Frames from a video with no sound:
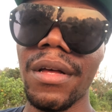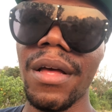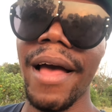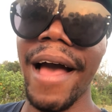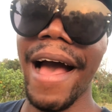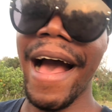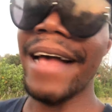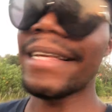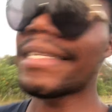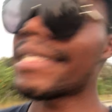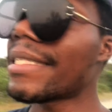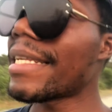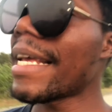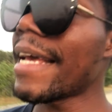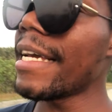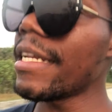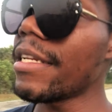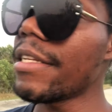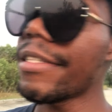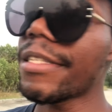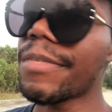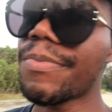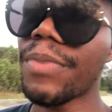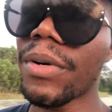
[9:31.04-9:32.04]
I say
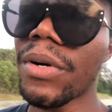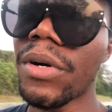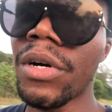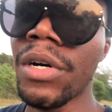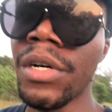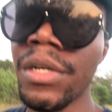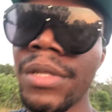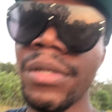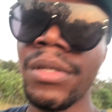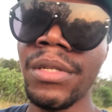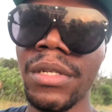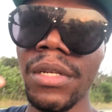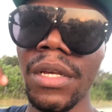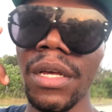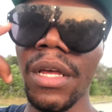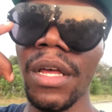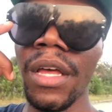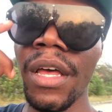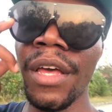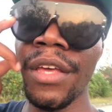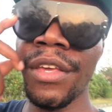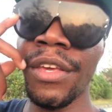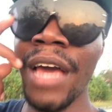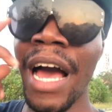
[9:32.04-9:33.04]
this because
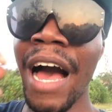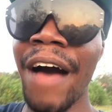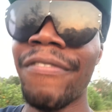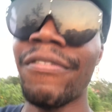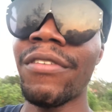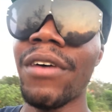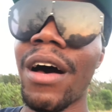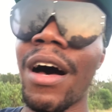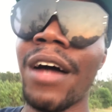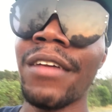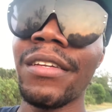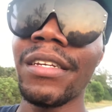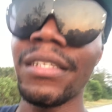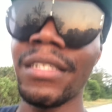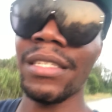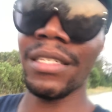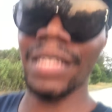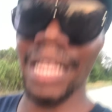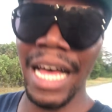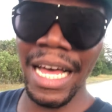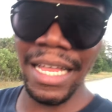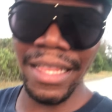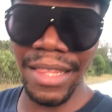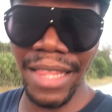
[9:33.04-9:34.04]
you have to
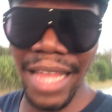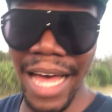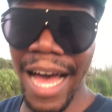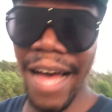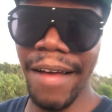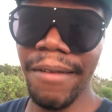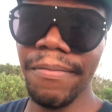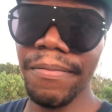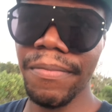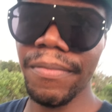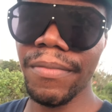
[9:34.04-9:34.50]
understand that